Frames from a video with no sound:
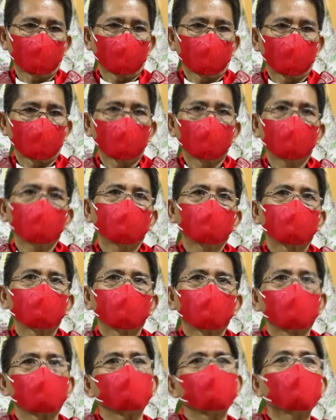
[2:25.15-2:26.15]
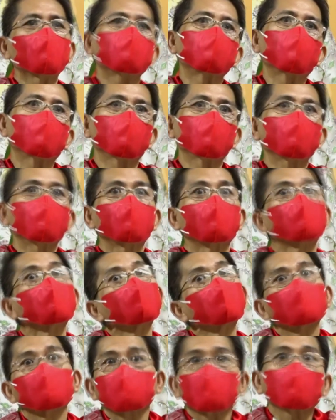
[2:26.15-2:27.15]
No? People,
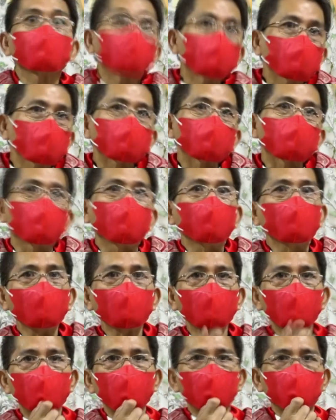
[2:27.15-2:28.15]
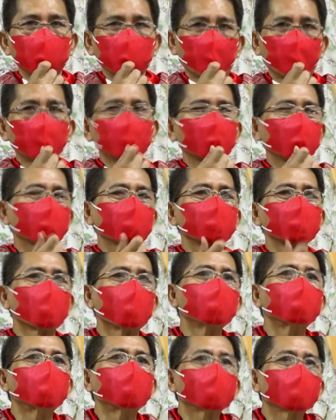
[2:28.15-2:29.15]
sad to say, only
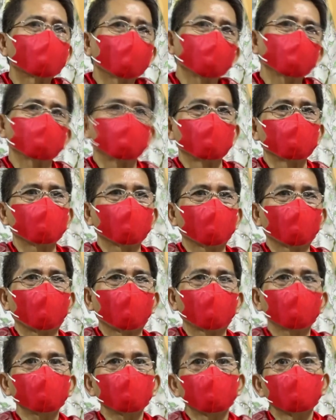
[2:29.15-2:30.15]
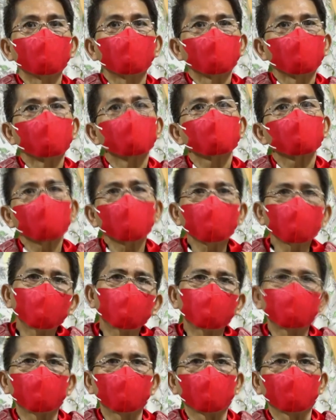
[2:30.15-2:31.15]
remember God when they are
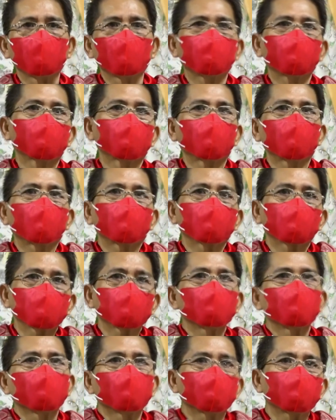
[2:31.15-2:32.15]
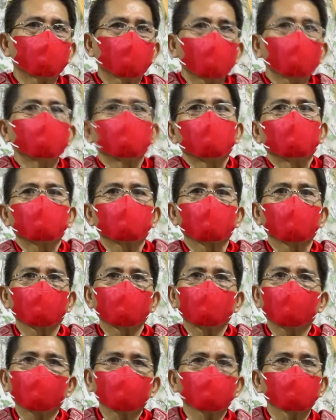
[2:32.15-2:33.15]
sorrowful, when there are so many problems that
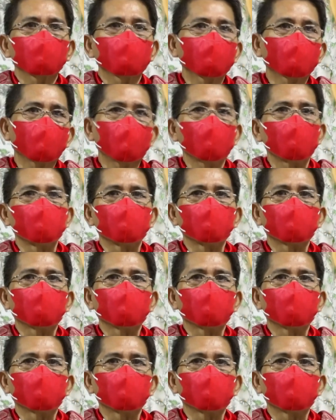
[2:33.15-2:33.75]
actually come.